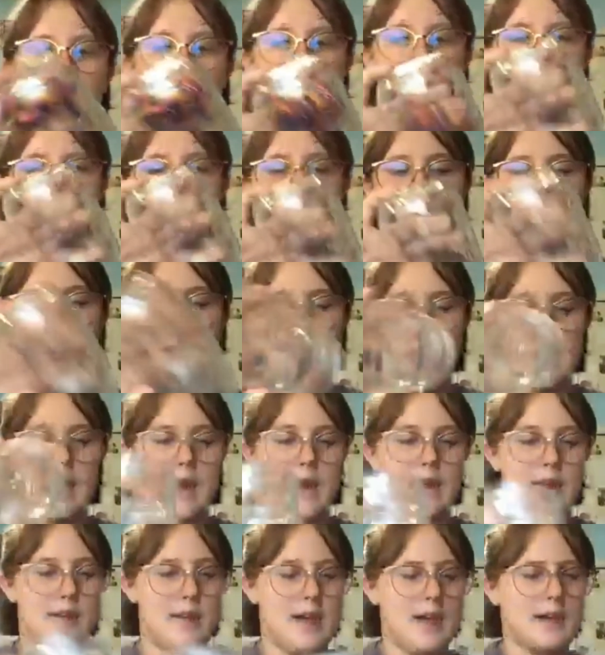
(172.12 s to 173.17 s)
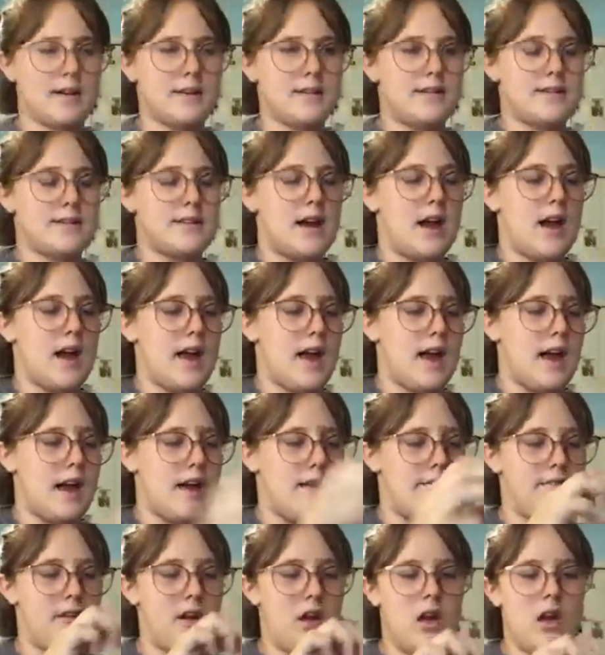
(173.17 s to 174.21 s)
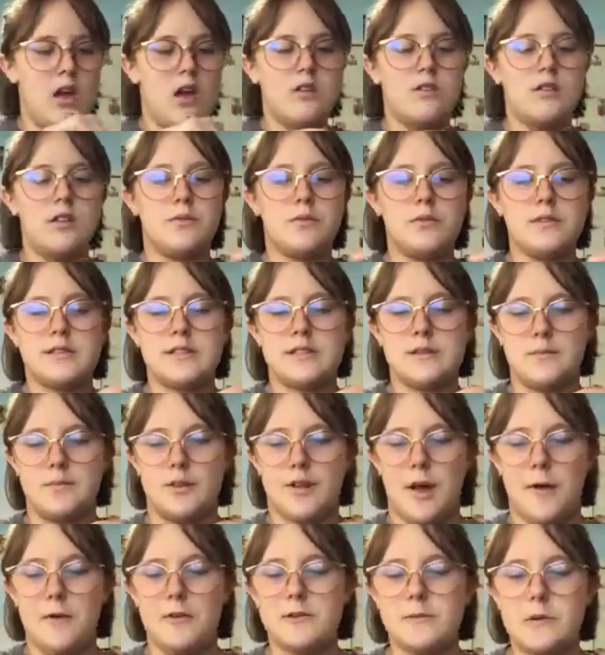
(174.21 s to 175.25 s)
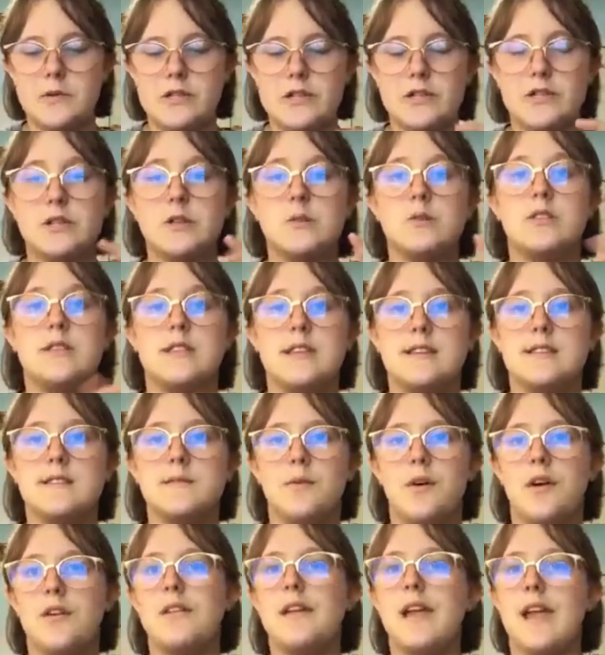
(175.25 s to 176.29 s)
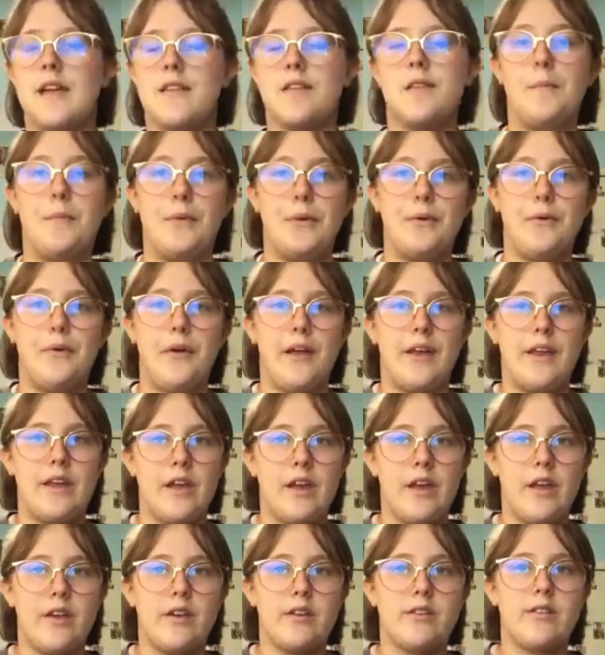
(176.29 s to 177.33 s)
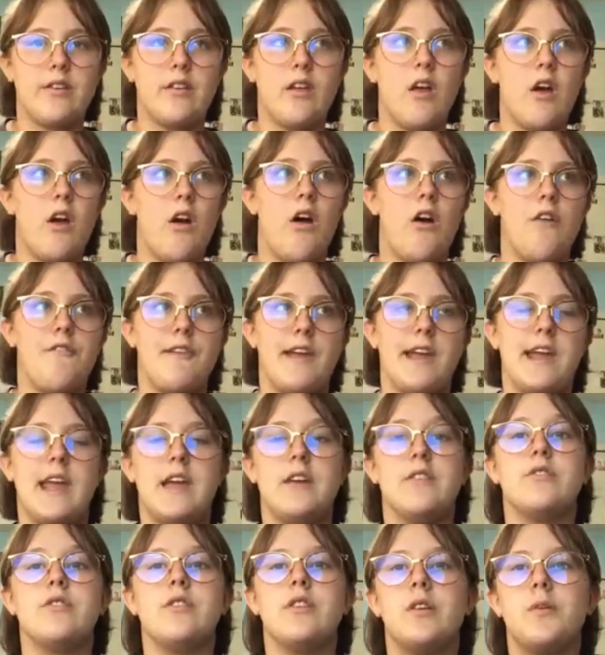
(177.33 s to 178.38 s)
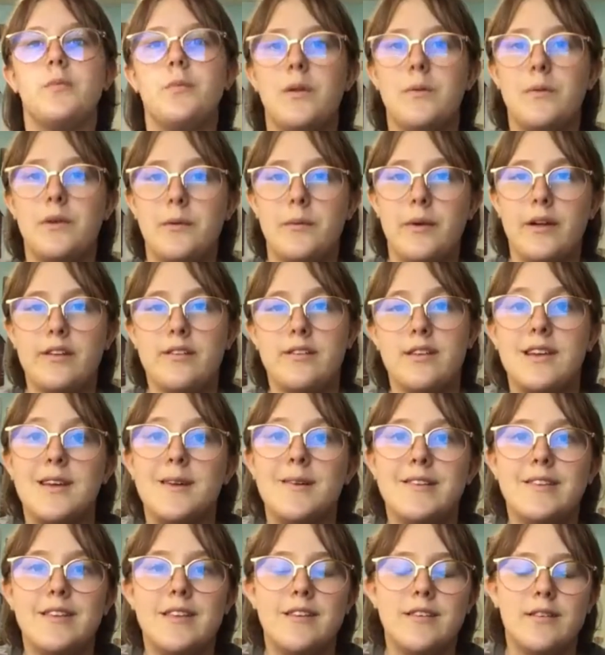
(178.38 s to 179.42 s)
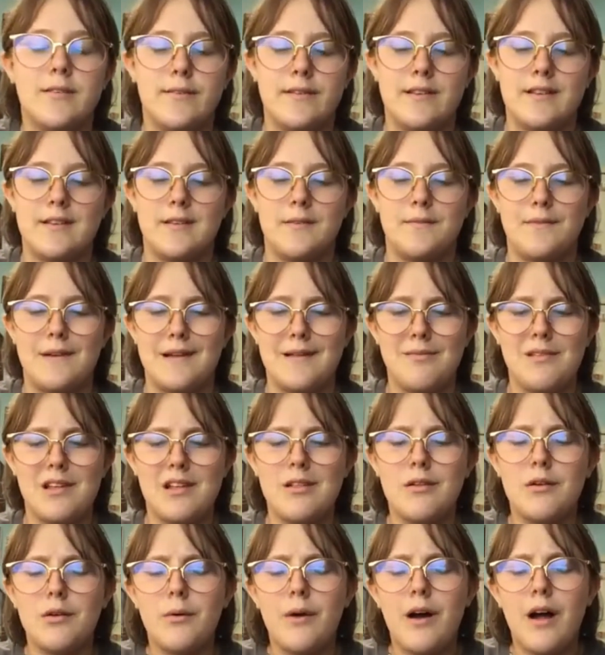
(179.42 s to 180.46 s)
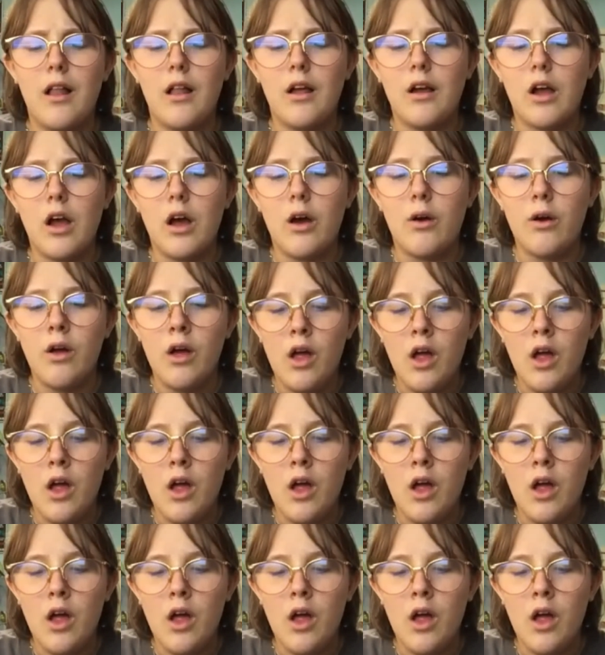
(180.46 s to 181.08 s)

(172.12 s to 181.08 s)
Okay, next I have another one similar. I was supposed to do this one and the blue gradient on vacation when we went to Houston to visit some family a little while ago,